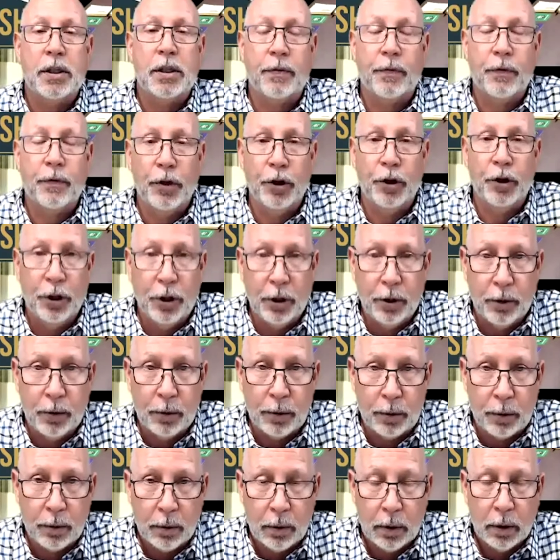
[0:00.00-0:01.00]
for you,
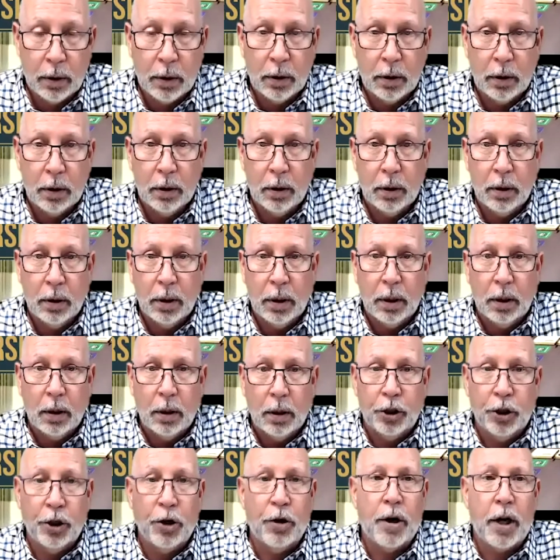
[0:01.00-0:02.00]

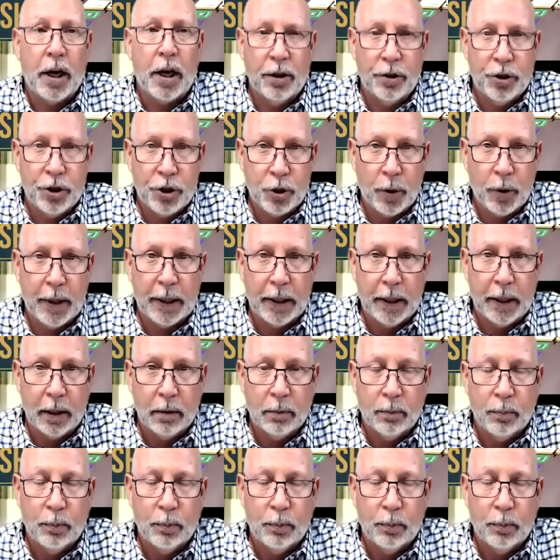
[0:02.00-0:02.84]
you're not enjoying it.